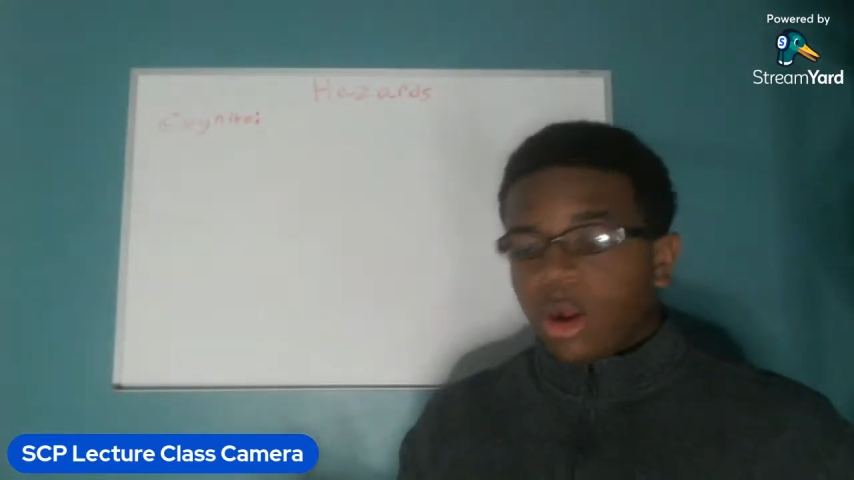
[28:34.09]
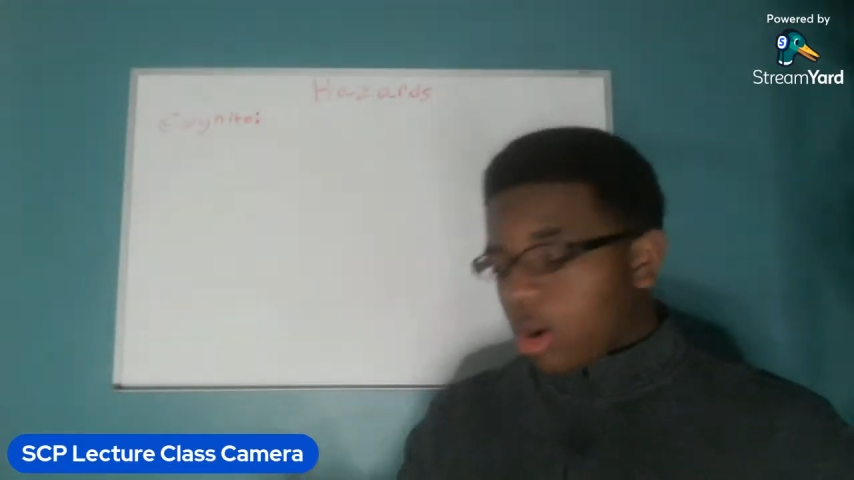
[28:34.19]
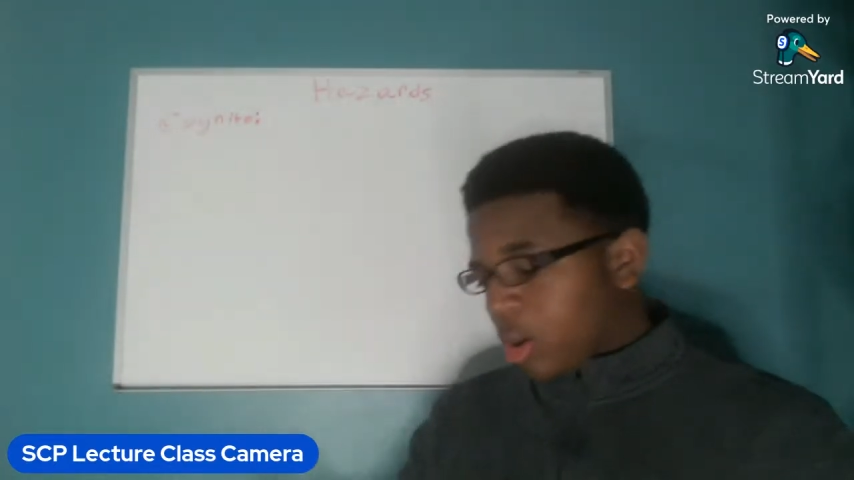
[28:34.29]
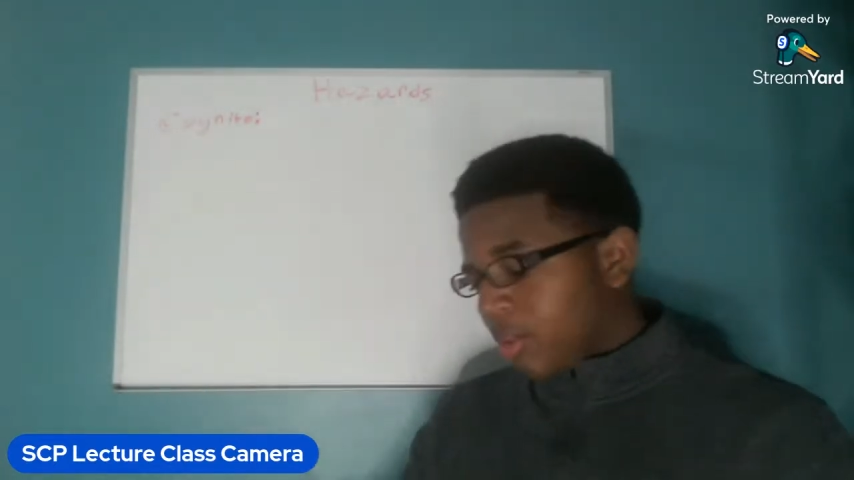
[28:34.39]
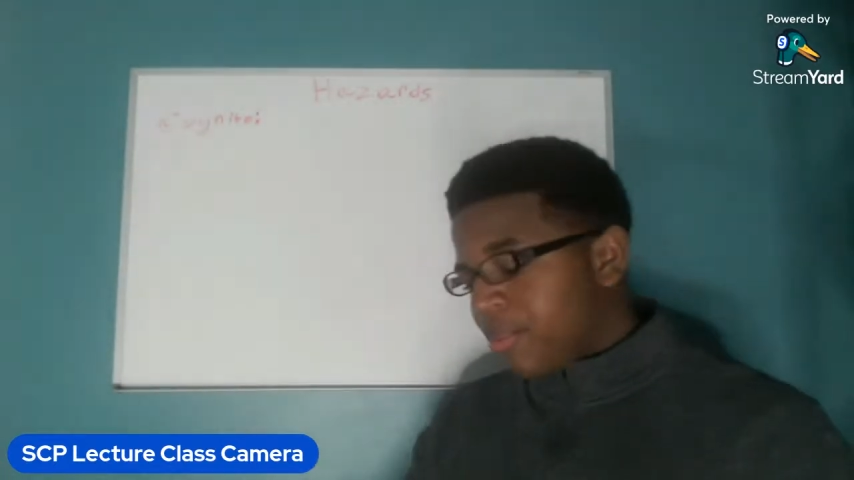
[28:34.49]

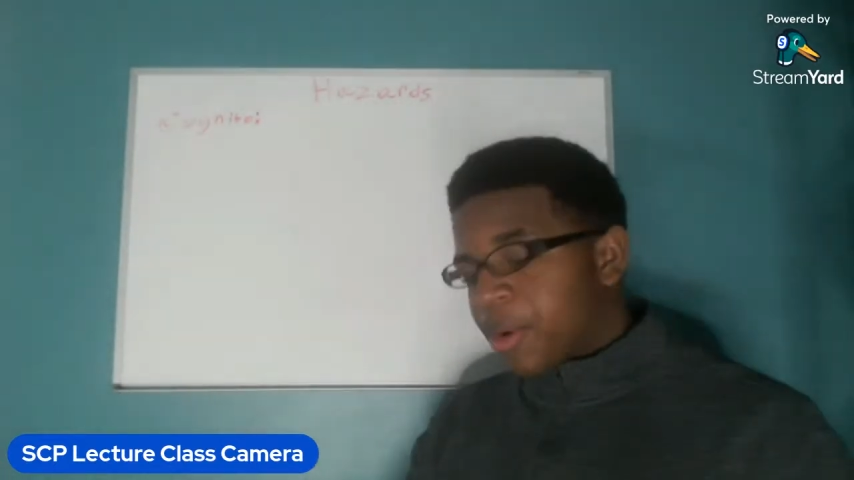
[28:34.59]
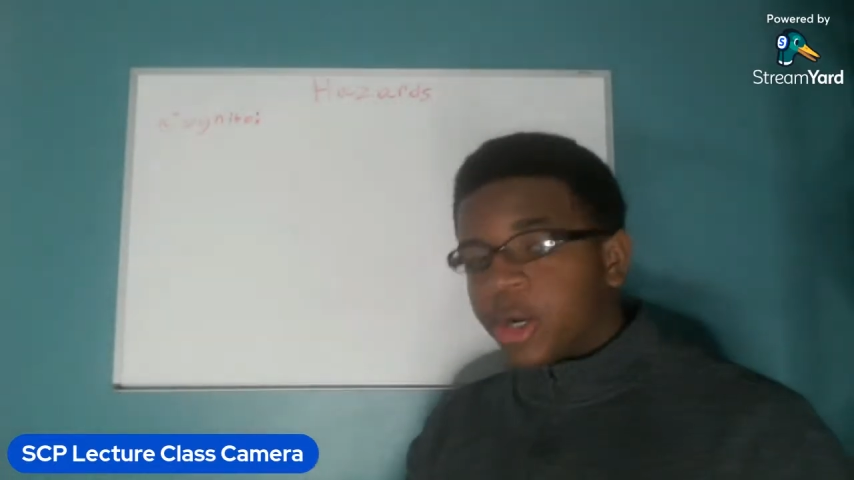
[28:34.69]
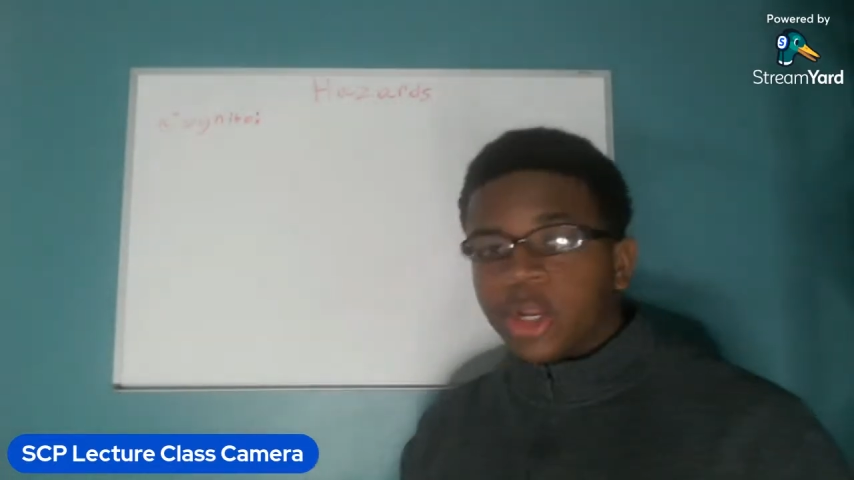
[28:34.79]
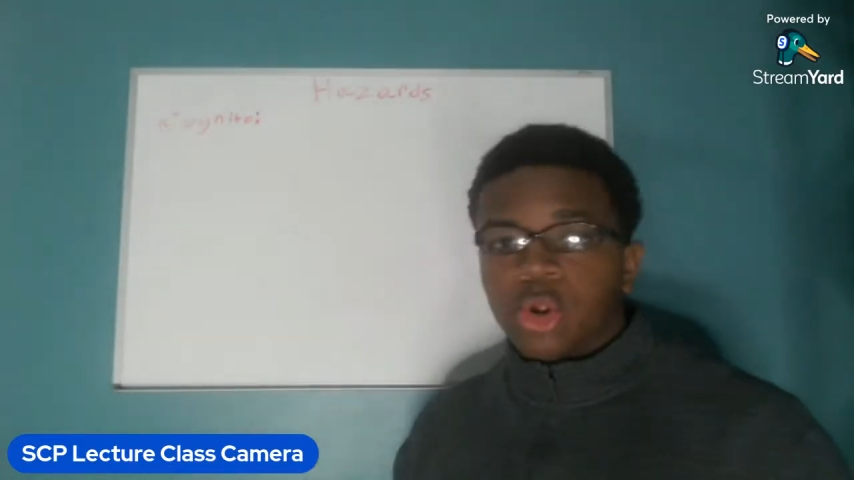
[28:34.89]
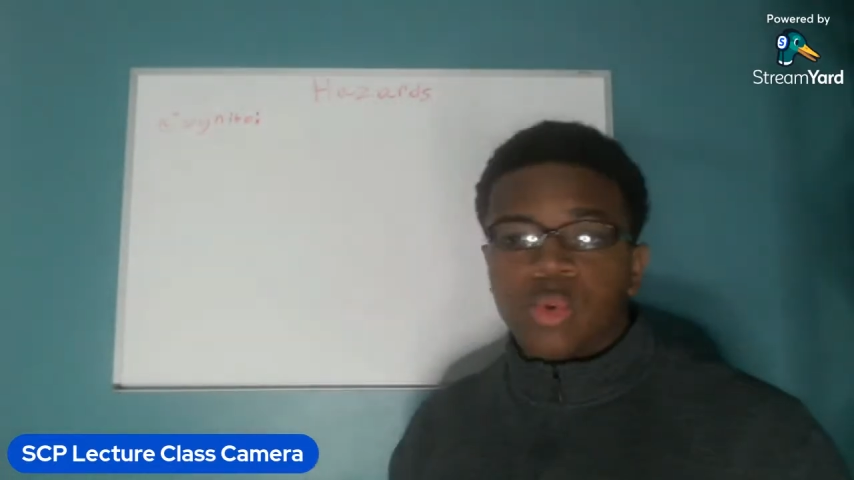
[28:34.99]
are
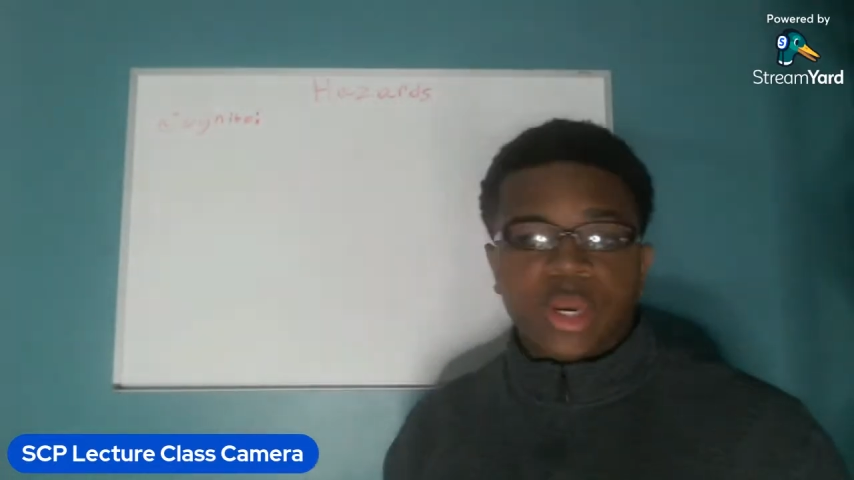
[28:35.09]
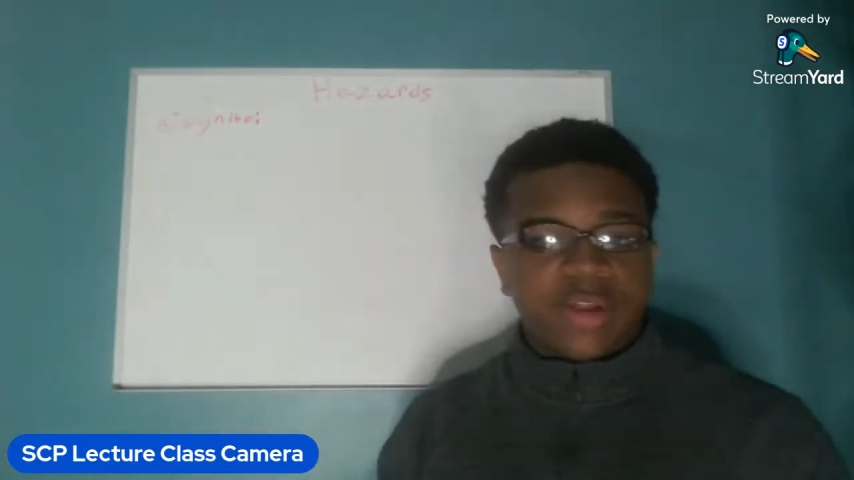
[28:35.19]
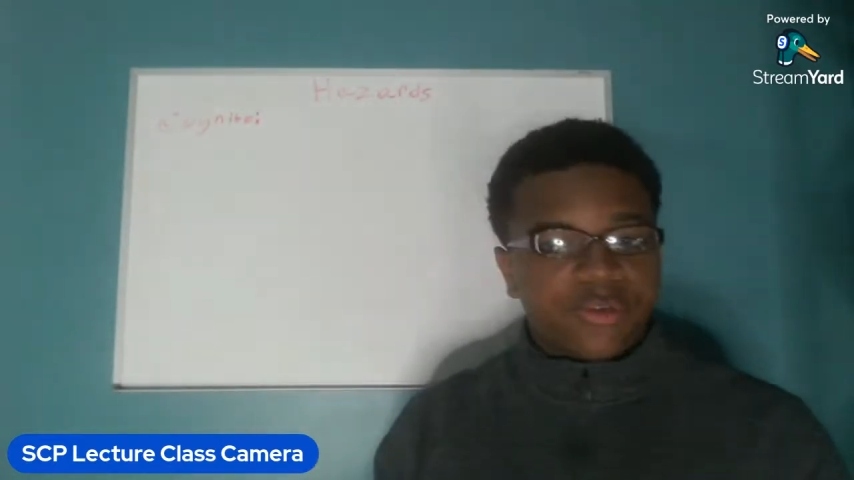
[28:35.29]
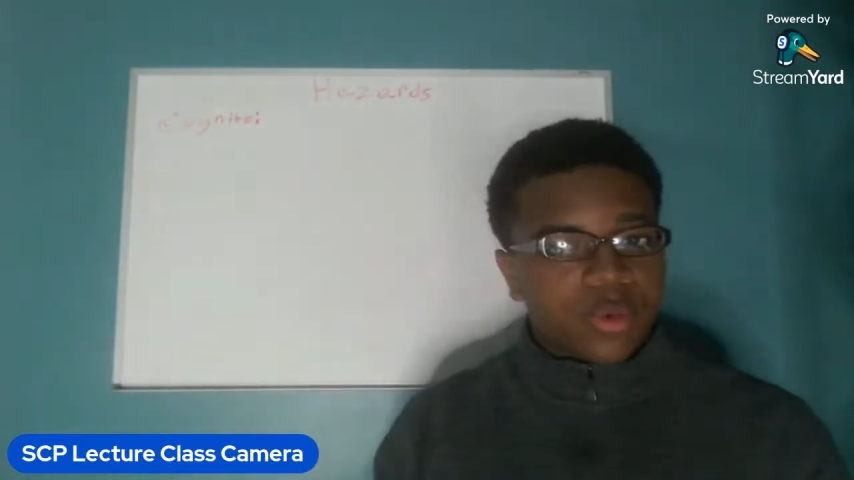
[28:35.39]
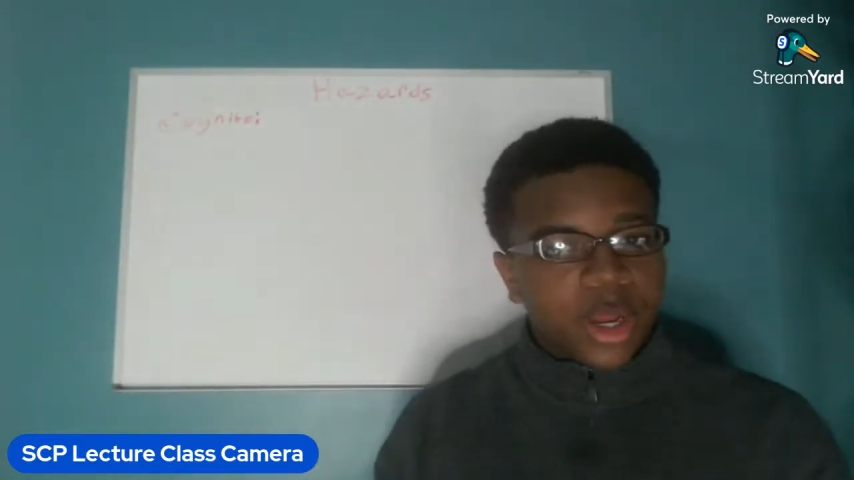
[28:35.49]
burning or
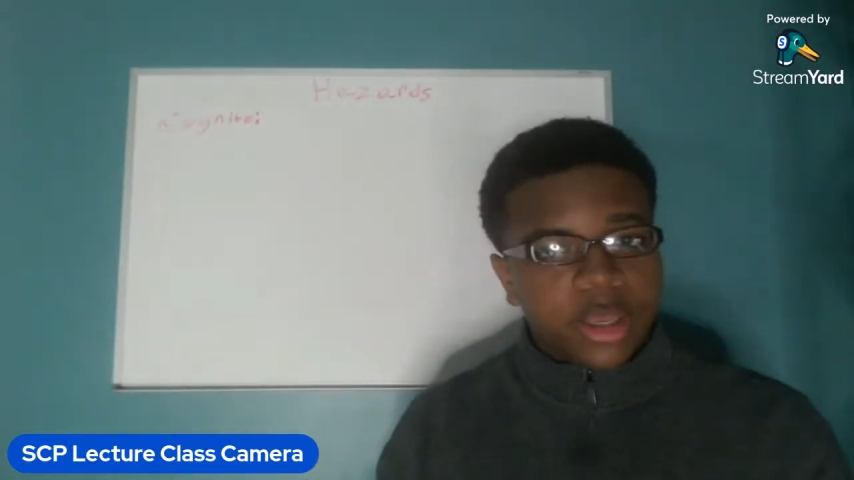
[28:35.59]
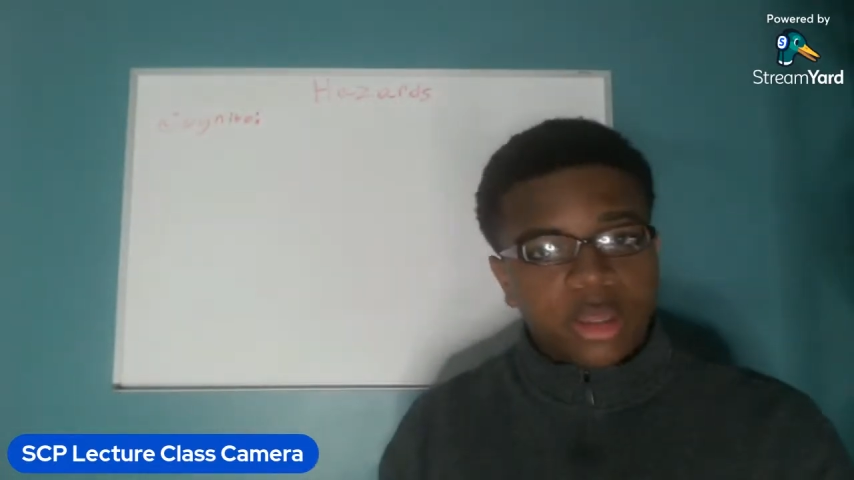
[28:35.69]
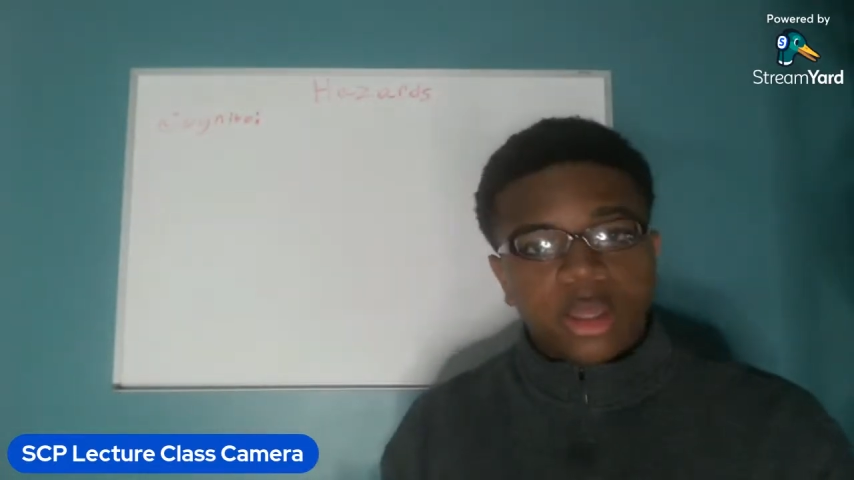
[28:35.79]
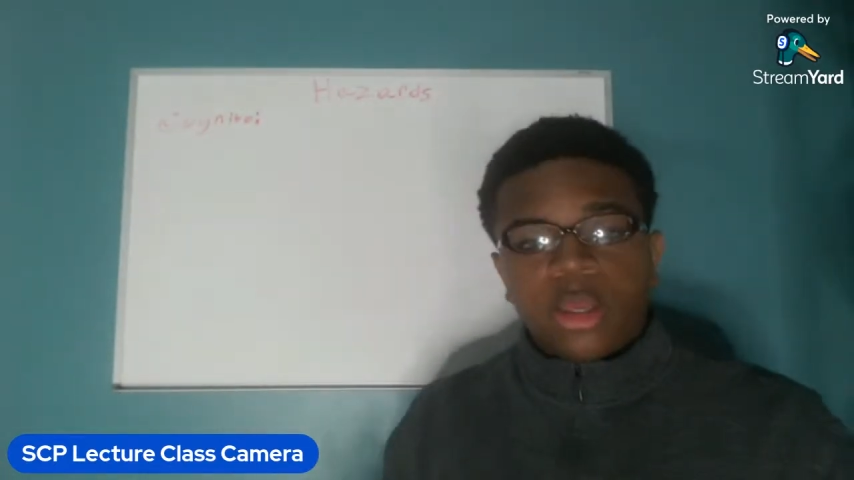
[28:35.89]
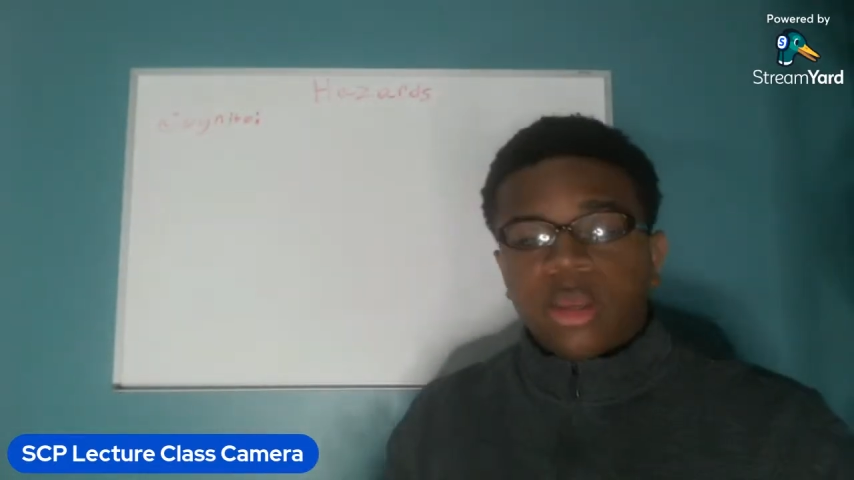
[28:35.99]
whatever, right?